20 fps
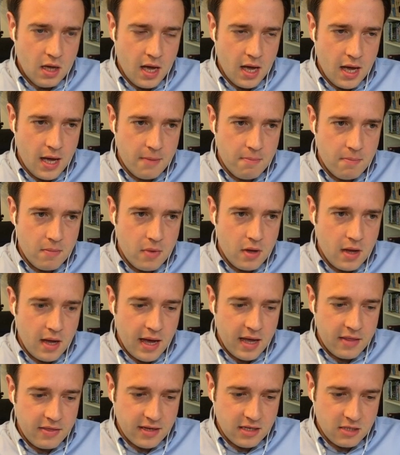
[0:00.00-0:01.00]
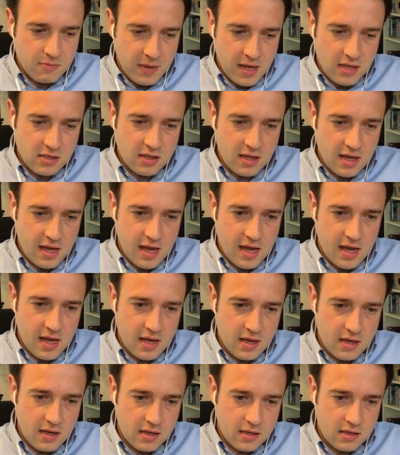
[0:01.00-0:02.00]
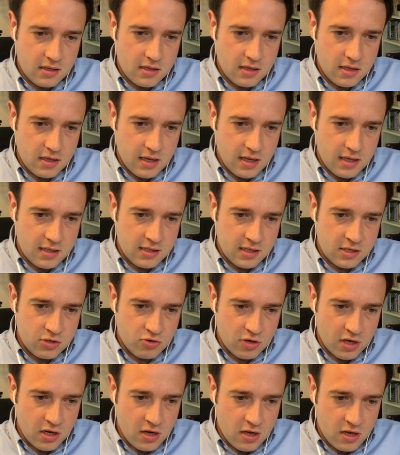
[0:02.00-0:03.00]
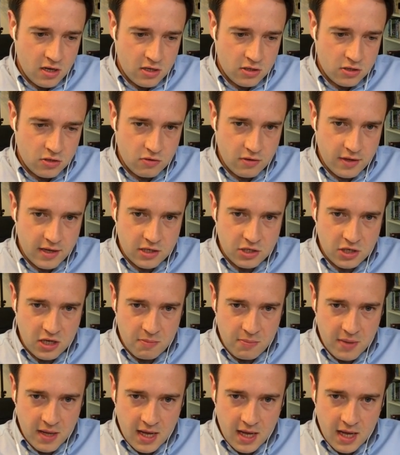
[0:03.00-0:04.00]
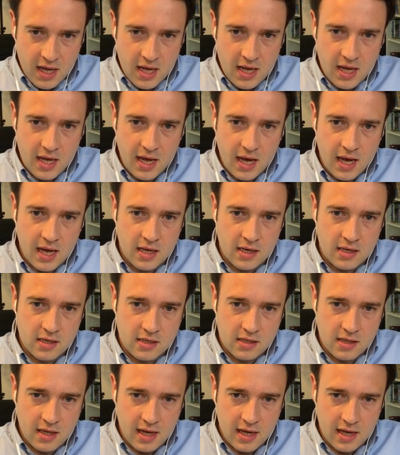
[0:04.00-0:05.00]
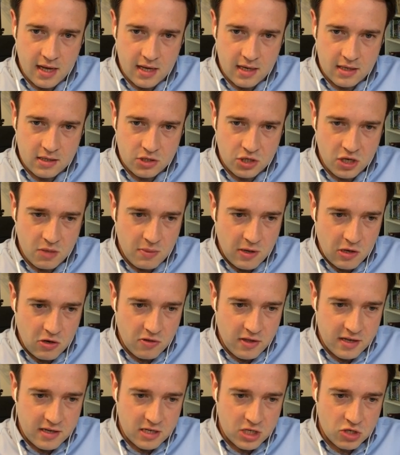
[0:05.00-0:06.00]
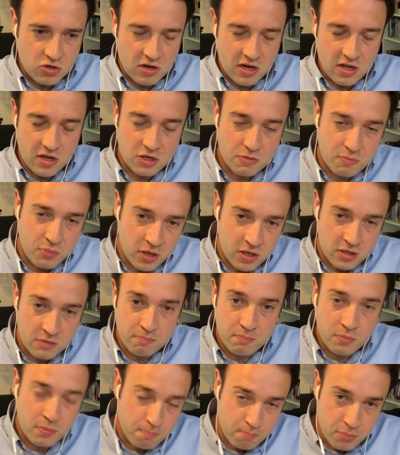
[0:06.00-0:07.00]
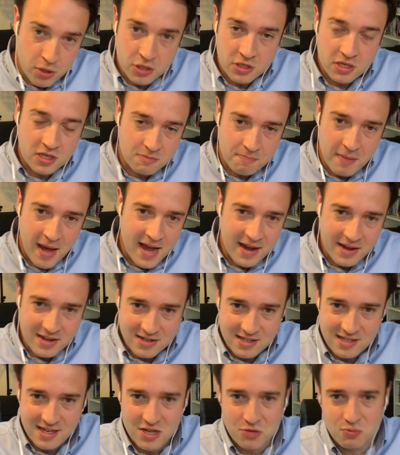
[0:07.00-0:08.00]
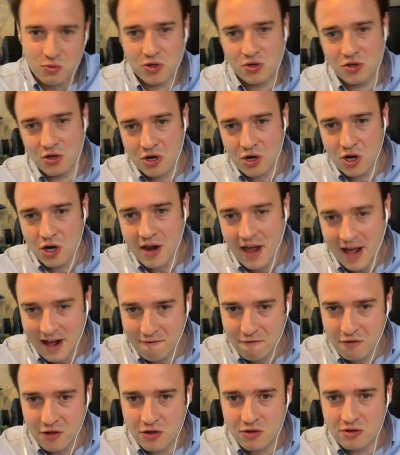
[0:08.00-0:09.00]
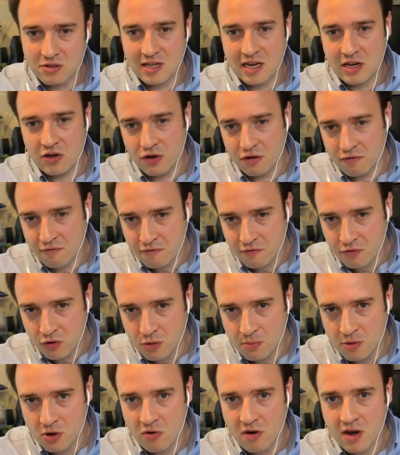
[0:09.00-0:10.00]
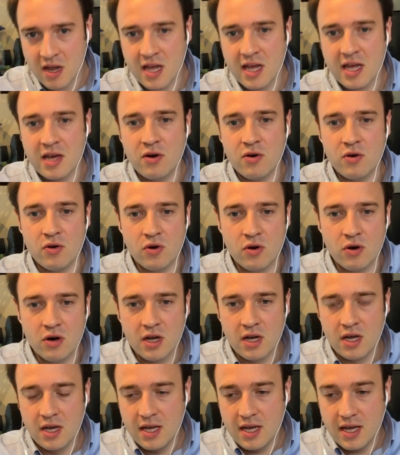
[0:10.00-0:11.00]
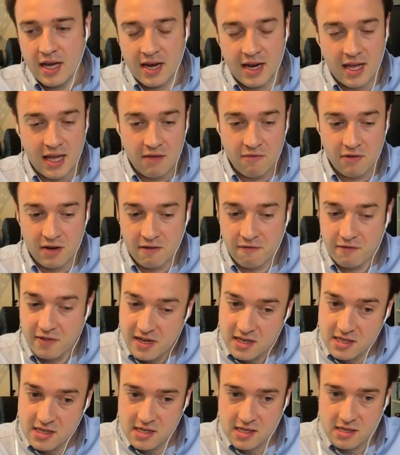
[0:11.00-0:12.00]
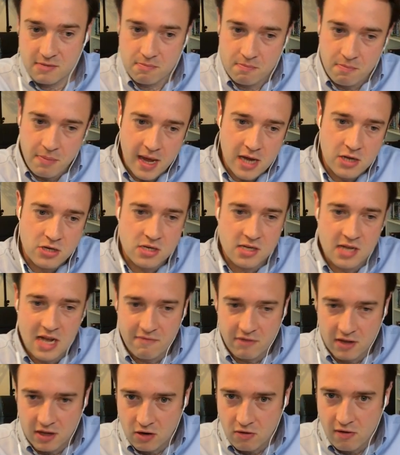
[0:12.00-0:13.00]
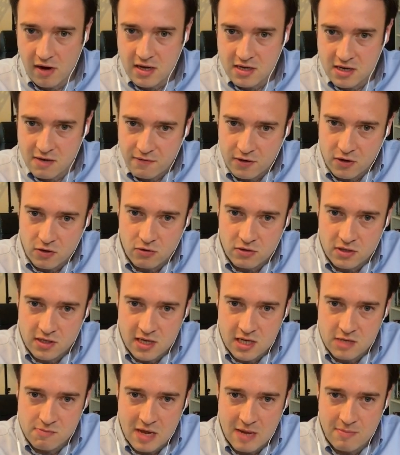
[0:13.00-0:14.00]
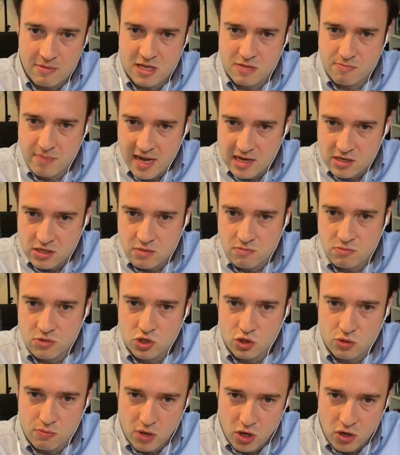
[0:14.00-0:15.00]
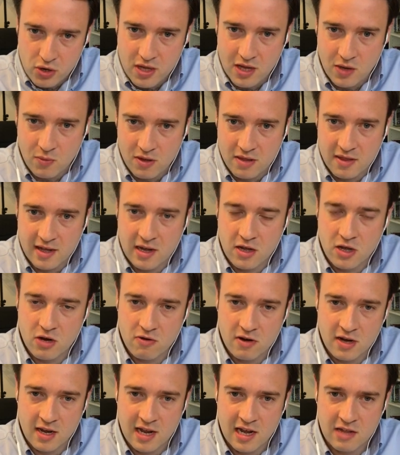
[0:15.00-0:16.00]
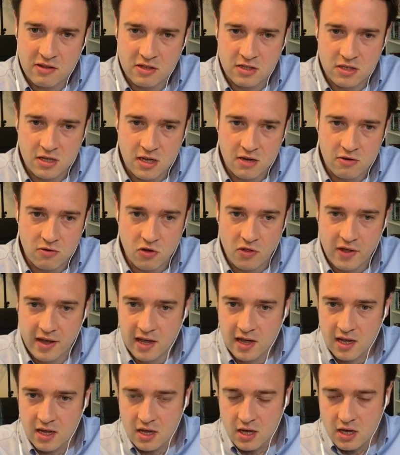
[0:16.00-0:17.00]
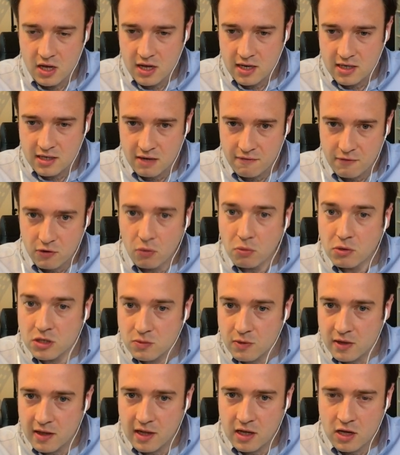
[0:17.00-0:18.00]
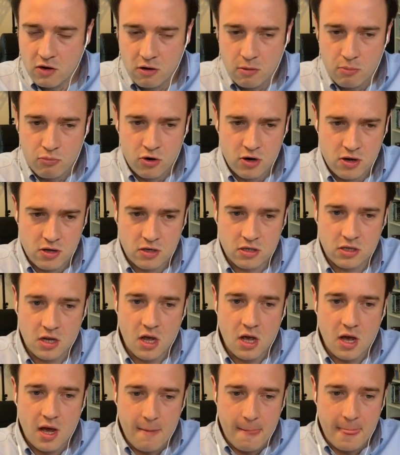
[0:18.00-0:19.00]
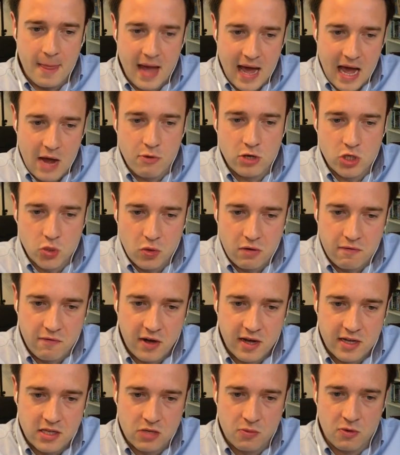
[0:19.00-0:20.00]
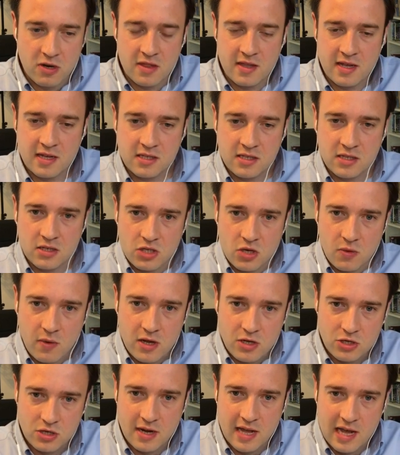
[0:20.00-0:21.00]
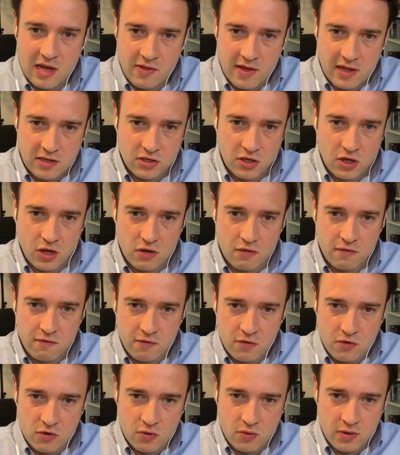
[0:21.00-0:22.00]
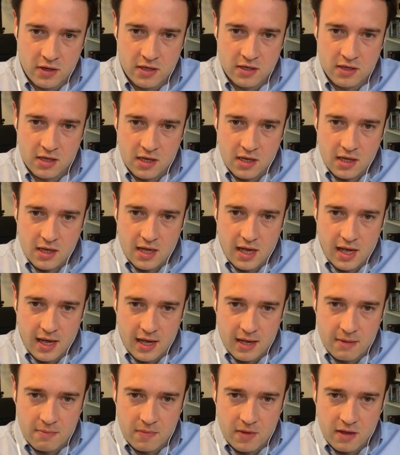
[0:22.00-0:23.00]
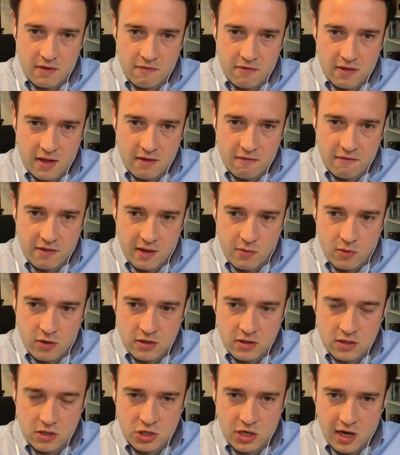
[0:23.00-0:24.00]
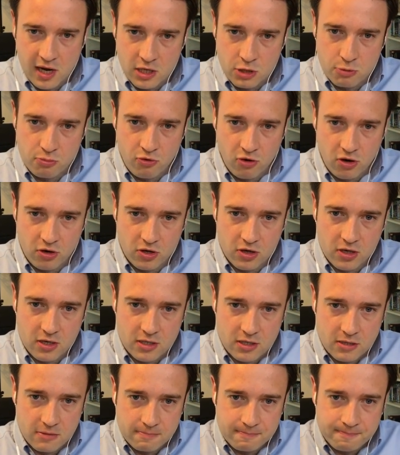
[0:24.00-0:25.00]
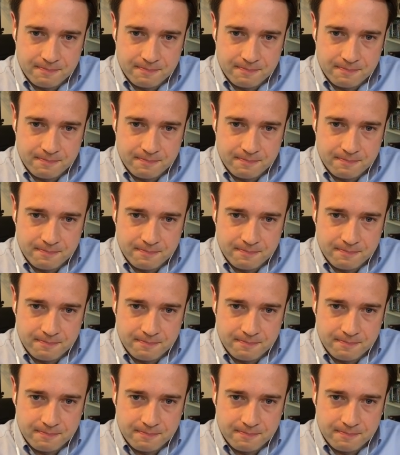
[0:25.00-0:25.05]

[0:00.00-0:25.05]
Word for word: um, and they speak to their district nurse or their GP, and their GP or their district nurse pus- pushes back and says, "Well, you can't have those. They're not on formulary." Or and even if this patient's having great difficulties, maybe spasms or blocking with their current catheter or their difficulties with their current products, how would you advise someone in that situation how they're to go forward um, if if they want to change product?